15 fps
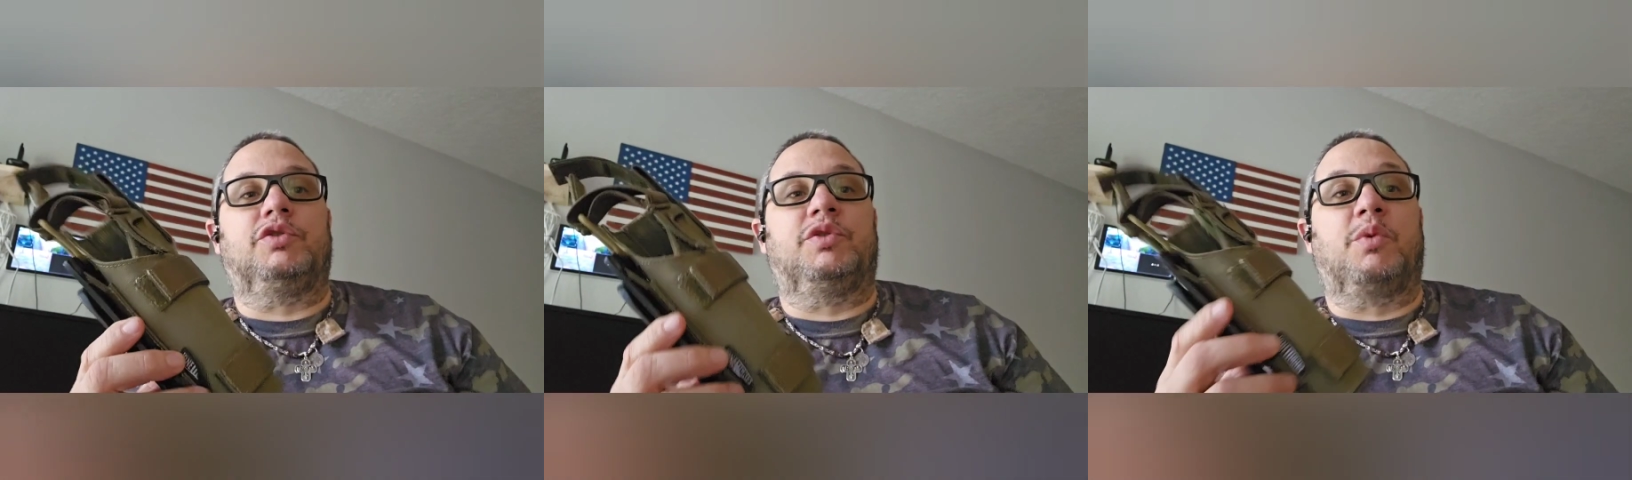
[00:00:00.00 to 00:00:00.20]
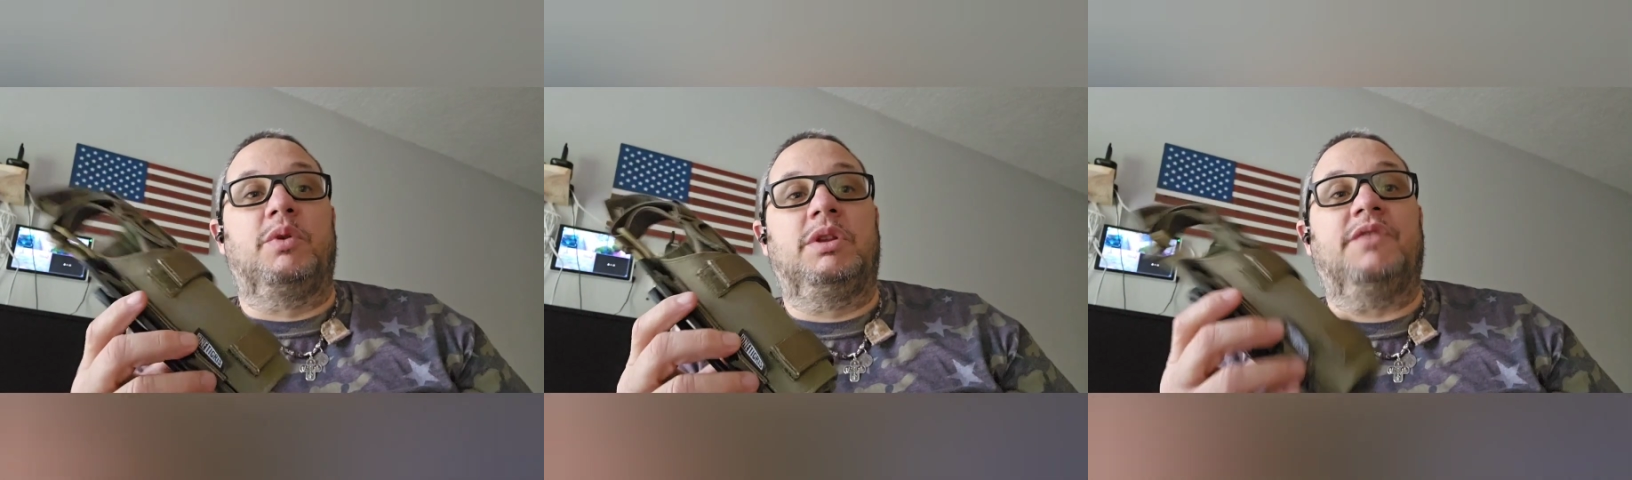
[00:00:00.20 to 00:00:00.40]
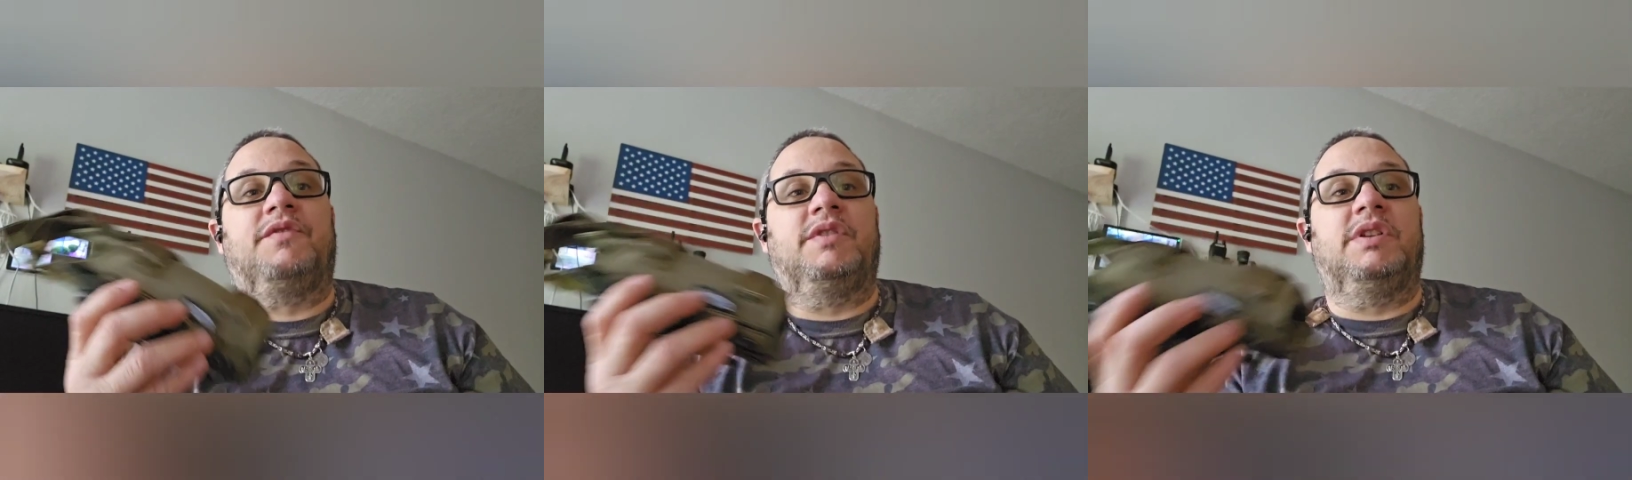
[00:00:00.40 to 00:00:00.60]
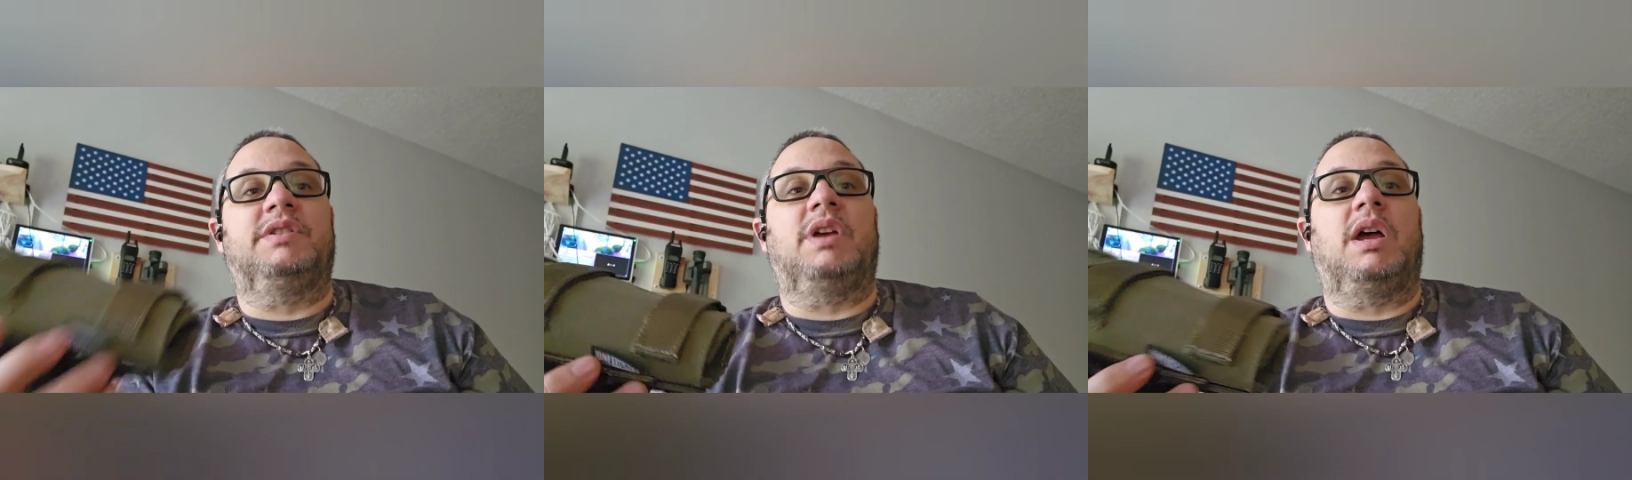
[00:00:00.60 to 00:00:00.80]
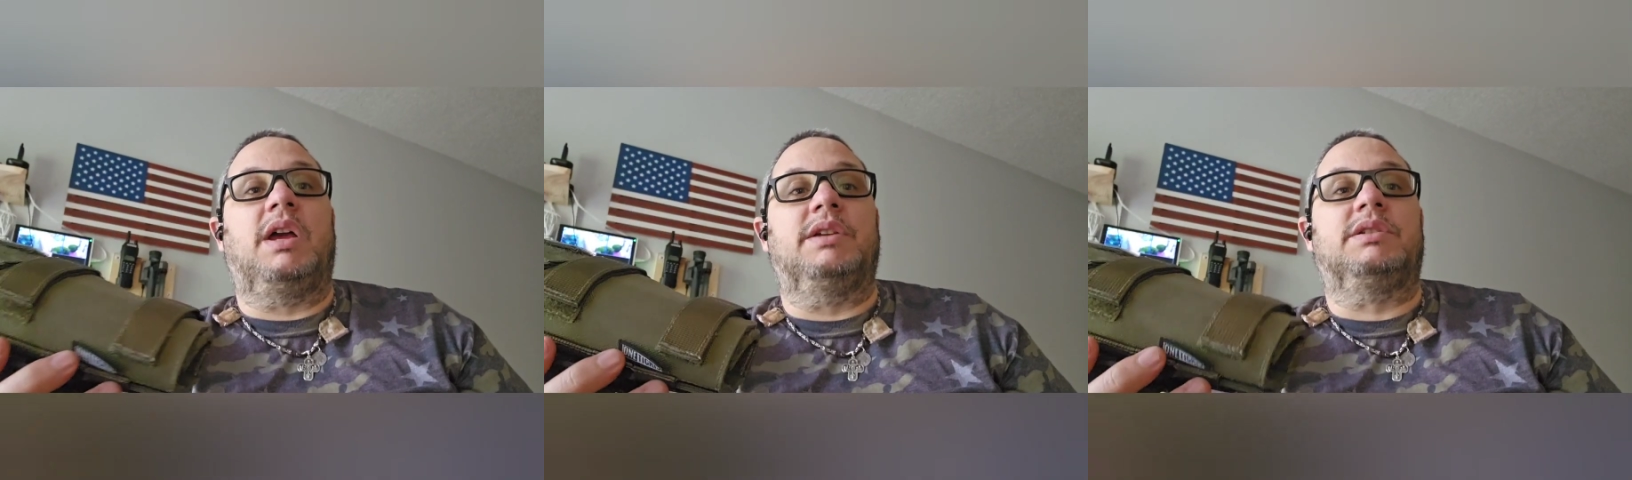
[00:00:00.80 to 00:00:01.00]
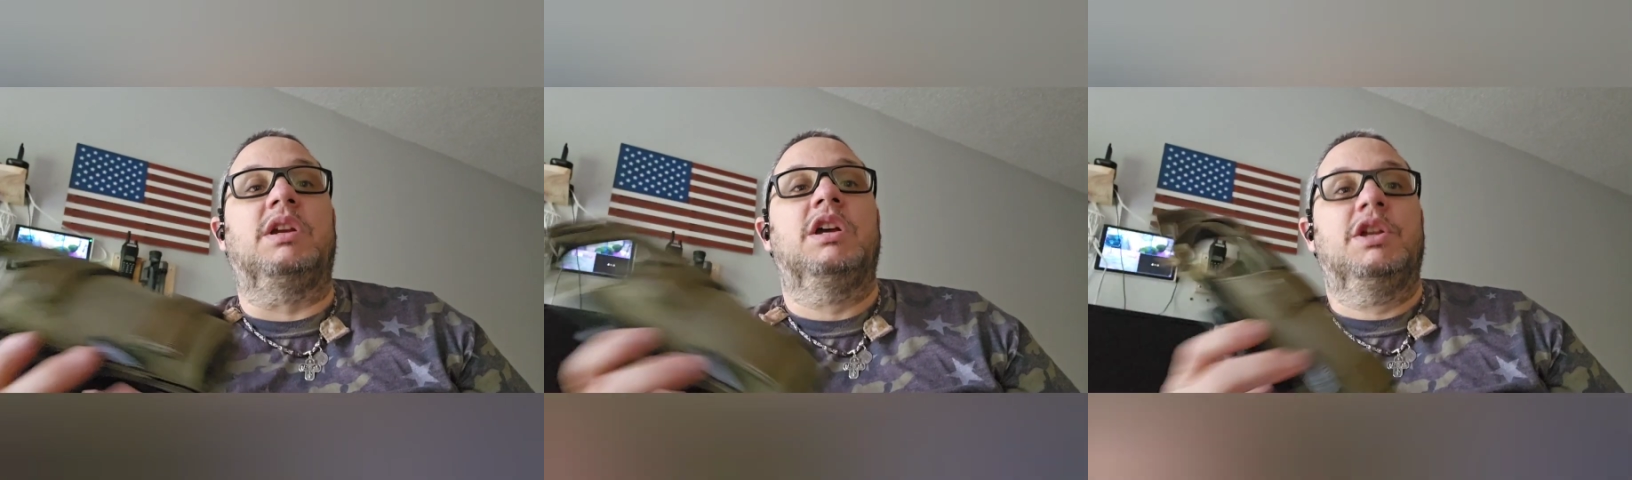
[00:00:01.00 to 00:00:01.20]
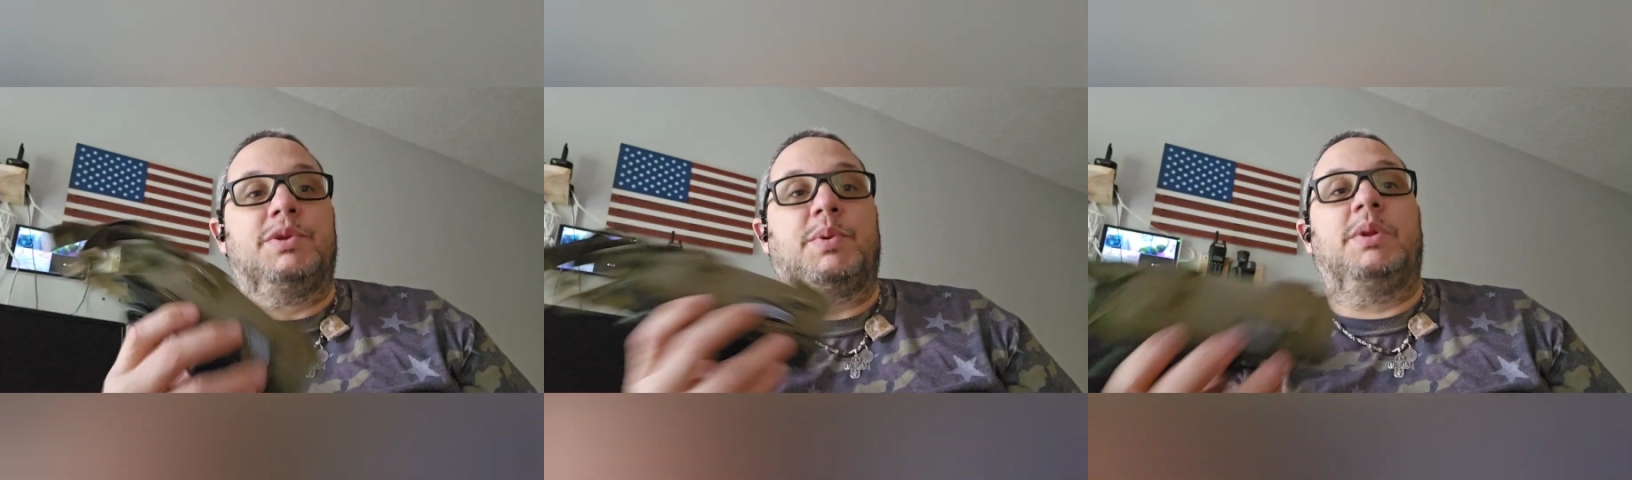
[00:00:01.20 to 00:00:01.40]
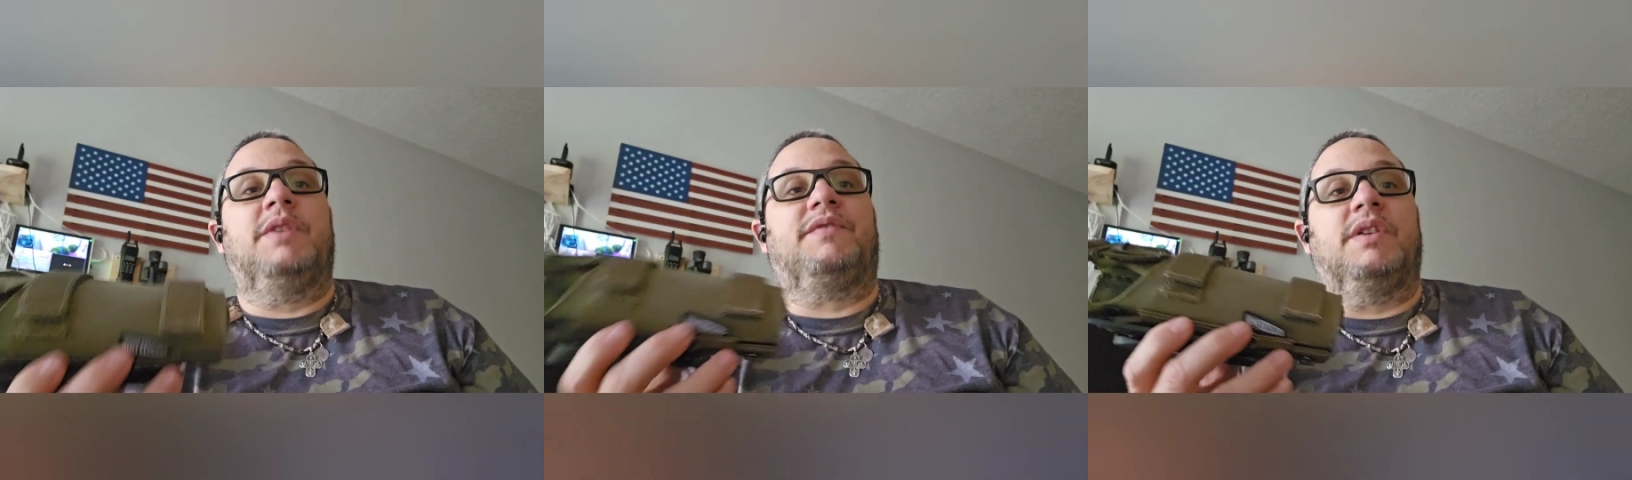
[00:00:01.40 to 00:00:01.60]
3 different designs,
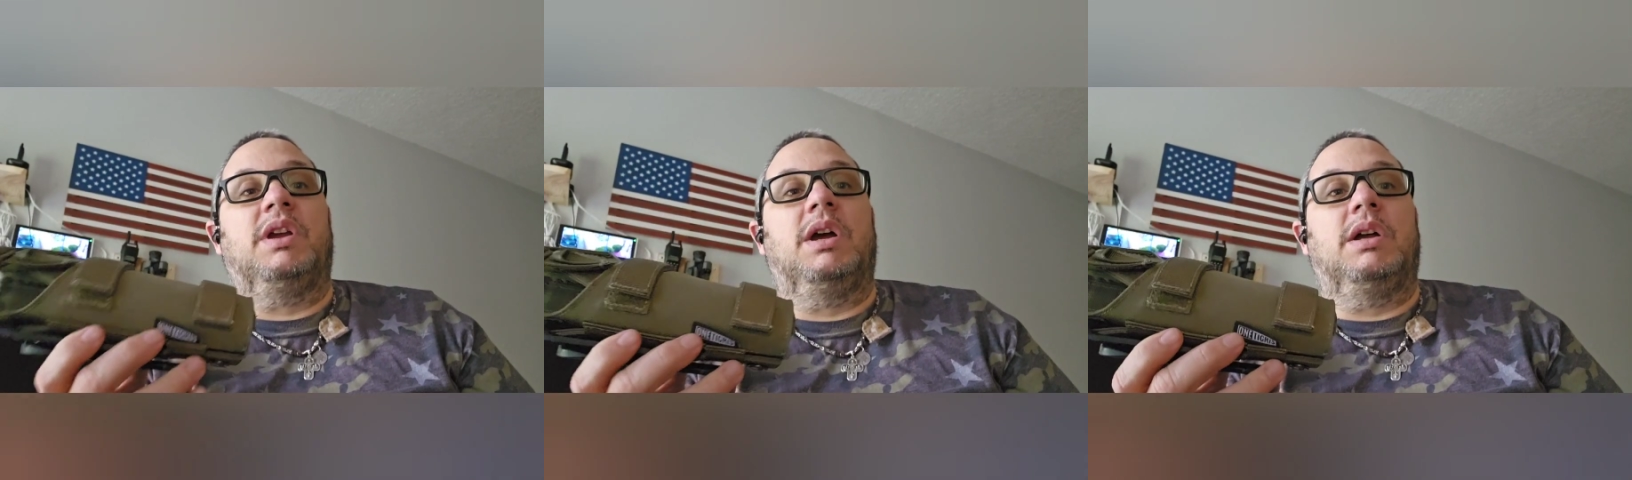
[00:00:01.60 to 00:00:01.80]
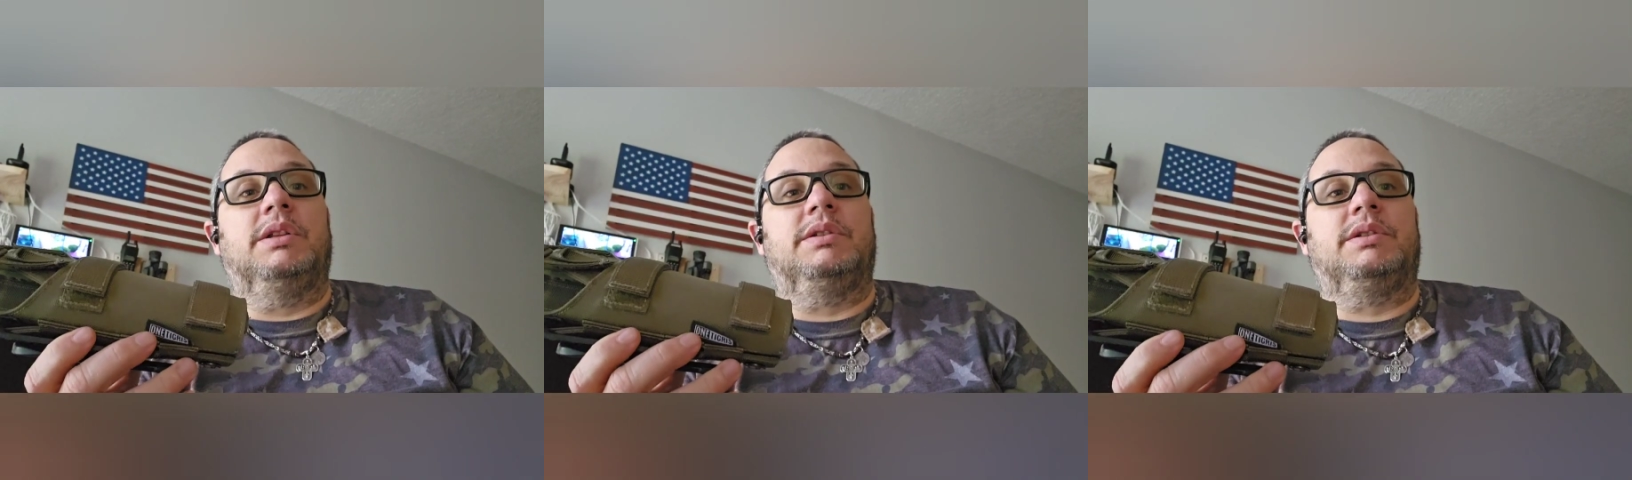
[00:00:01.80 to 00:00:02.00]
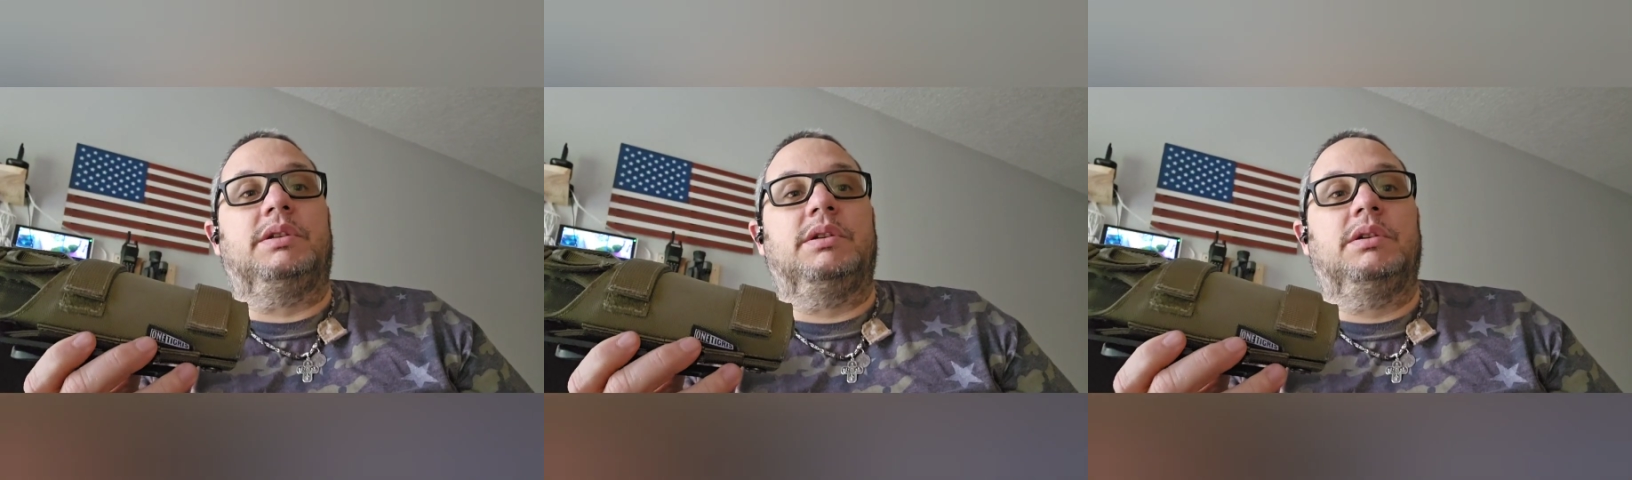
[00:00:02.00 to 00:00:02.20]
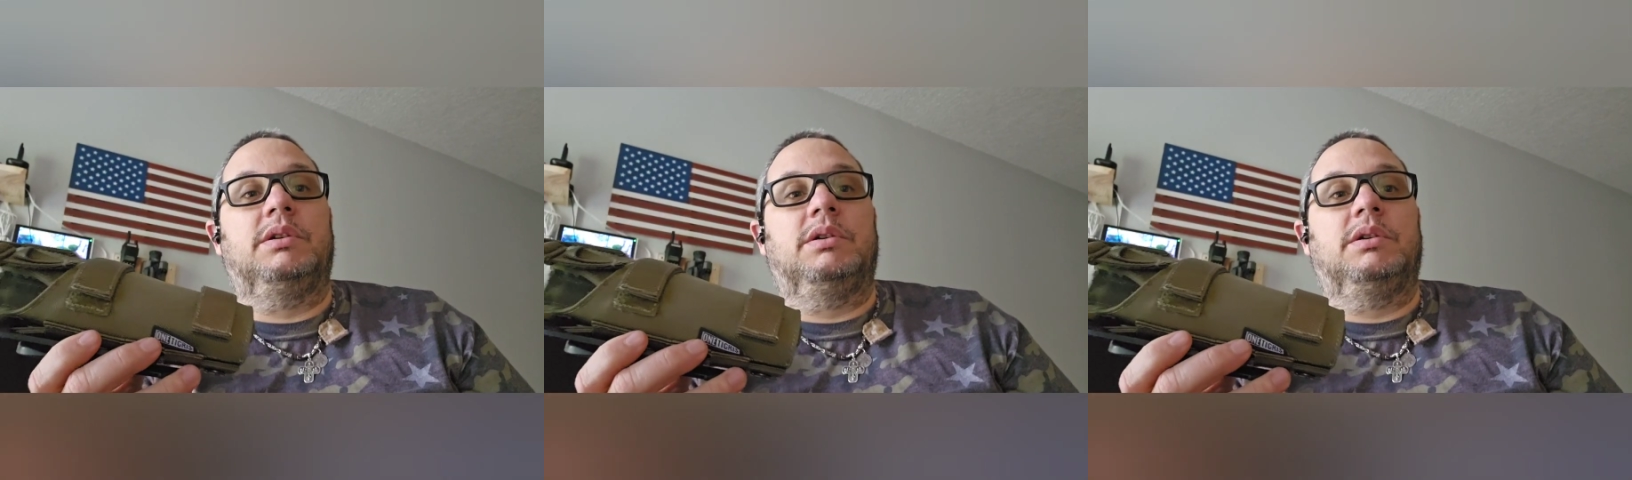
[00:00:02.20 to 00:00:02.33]
3 different guns